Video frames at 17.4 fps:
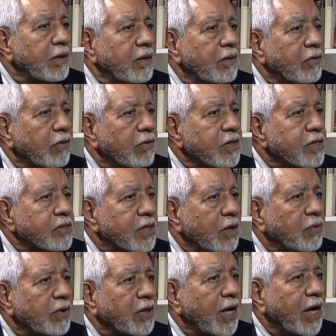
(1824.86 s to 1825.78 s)
ordinance
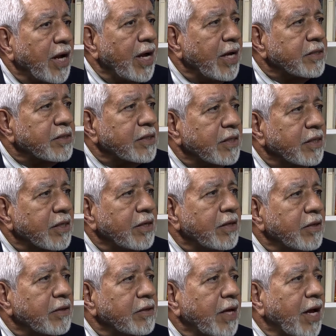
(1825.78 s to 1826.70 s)
that will ask
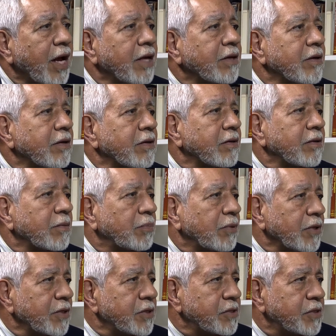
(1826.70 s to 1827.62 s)
that the
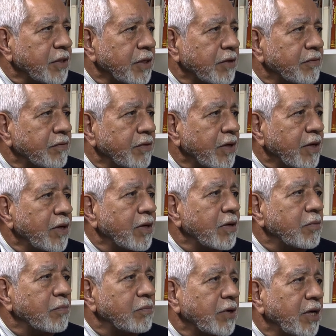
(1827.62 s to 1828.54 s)
police chief
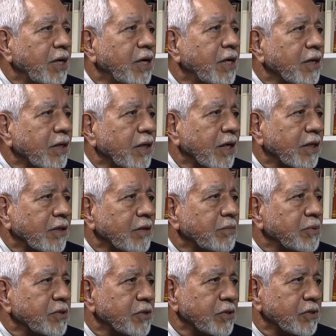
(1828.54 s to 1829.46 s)
be an
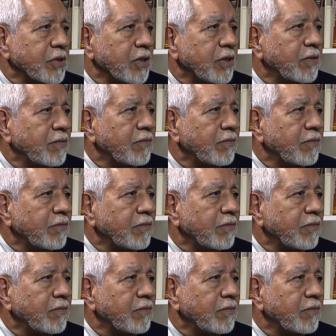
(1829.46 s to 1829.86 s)
elected position.